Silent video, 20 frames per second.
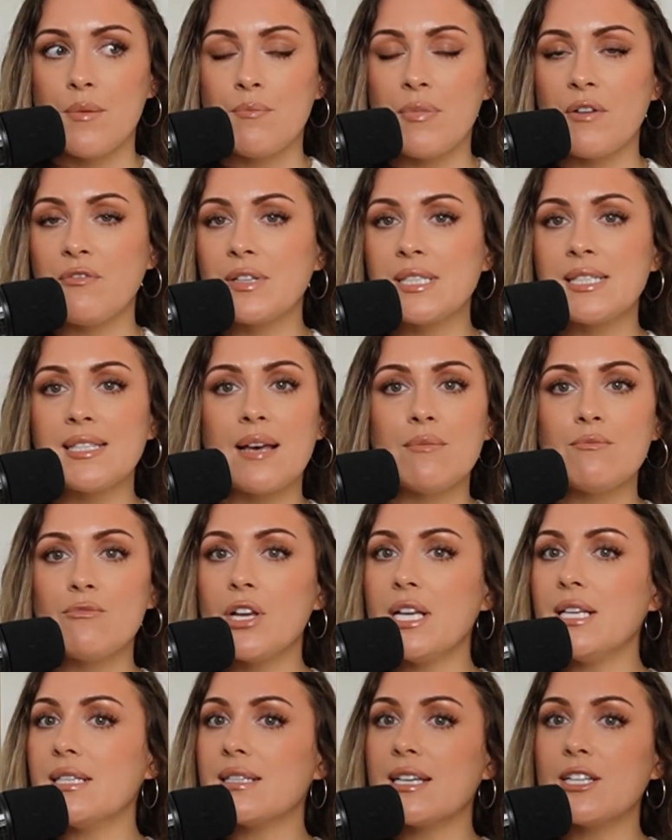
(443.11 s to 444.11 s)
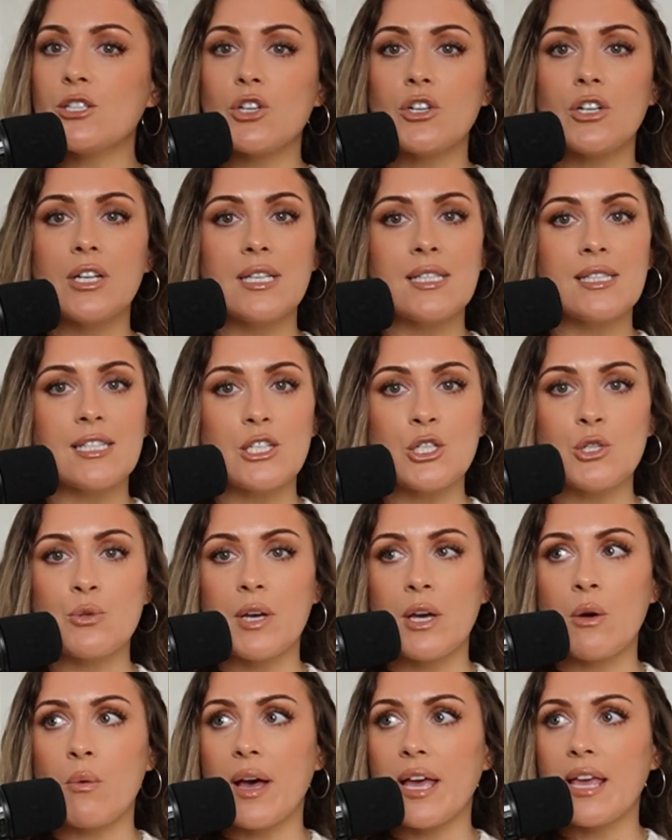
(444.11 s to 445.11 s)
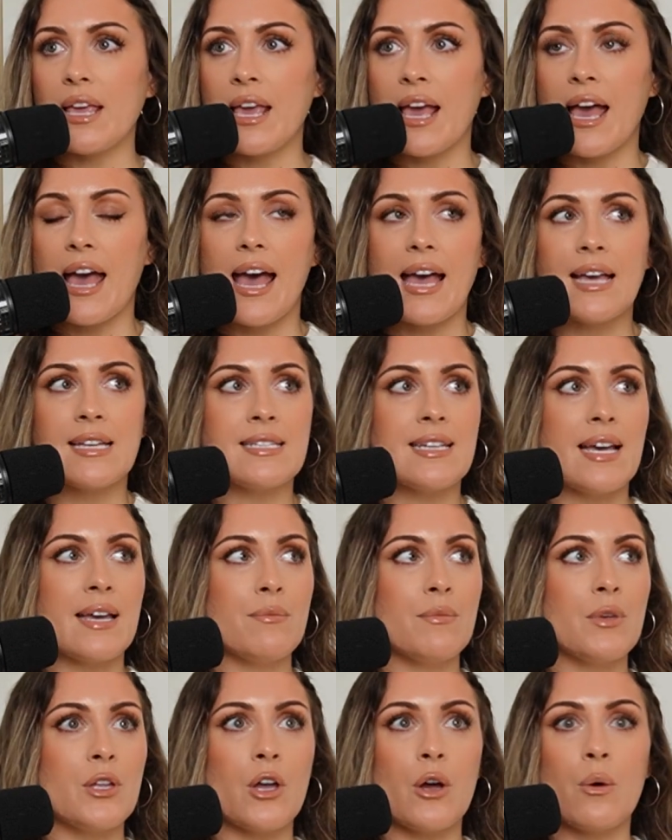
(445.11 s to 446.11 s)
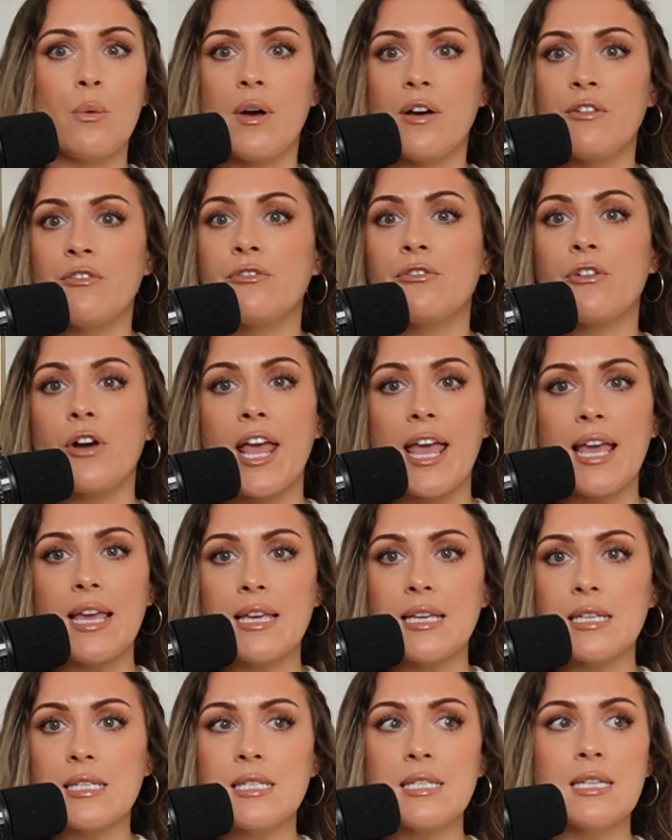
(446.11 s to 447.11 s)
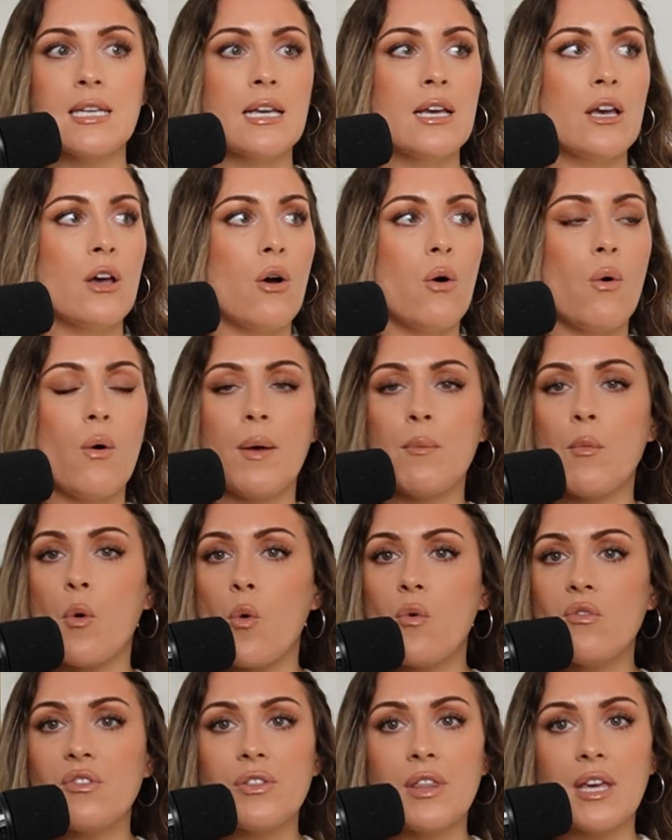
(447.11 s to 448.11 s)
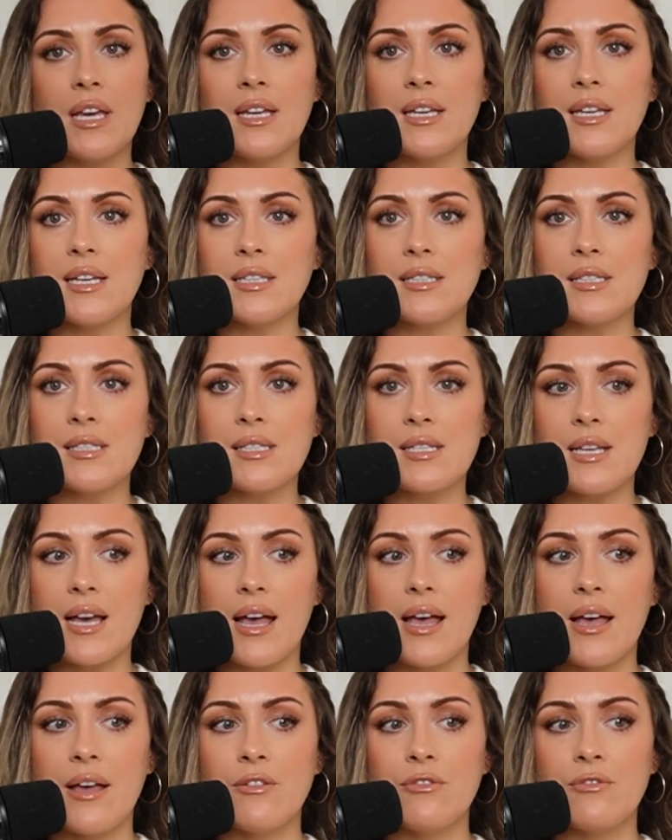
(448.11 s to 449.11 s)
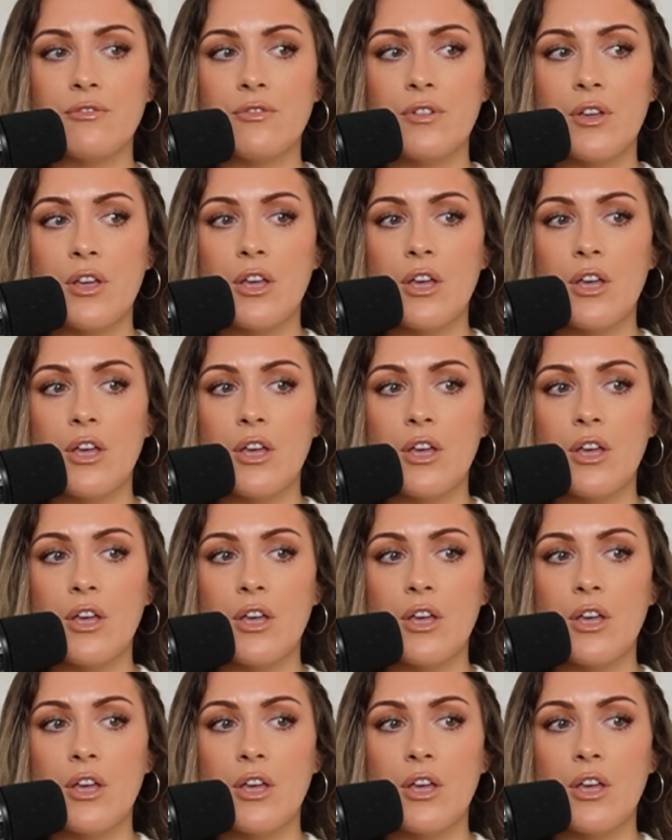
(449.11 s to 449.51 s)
But for some reason, I don't listen to it quite yet. I'm, afraid or I'm overthinking stuff.